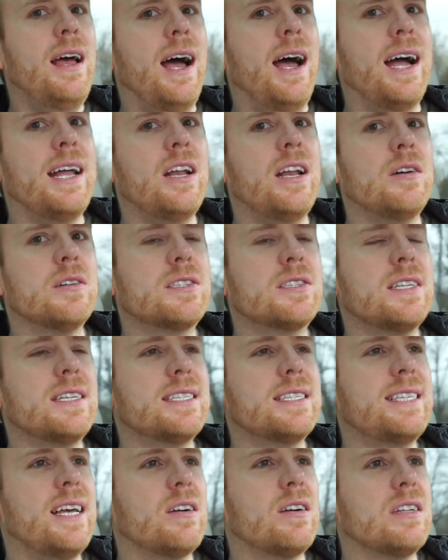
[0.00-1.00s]
I know it's gonna
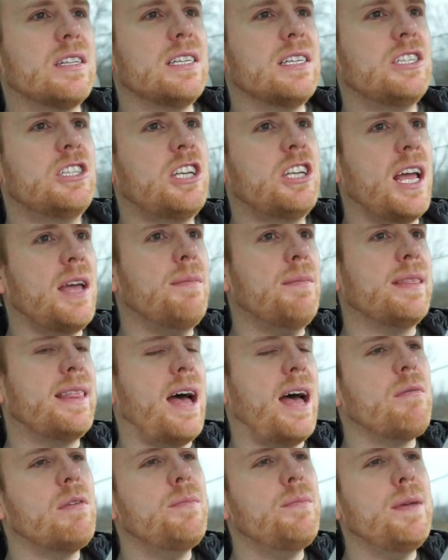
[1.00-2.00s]
sound cliche, but
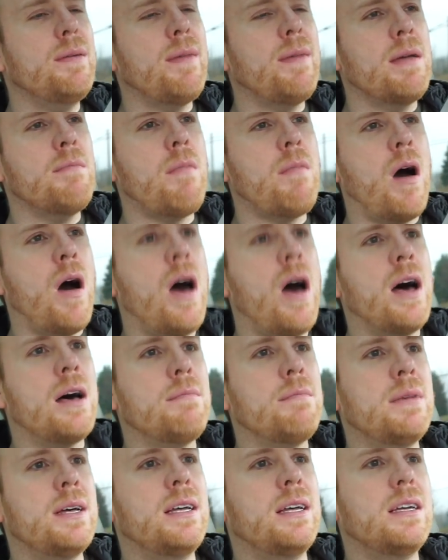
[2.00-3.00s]
that would be my
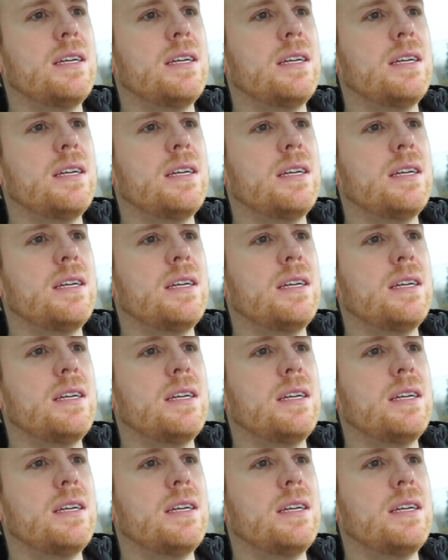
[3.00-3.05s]
mom.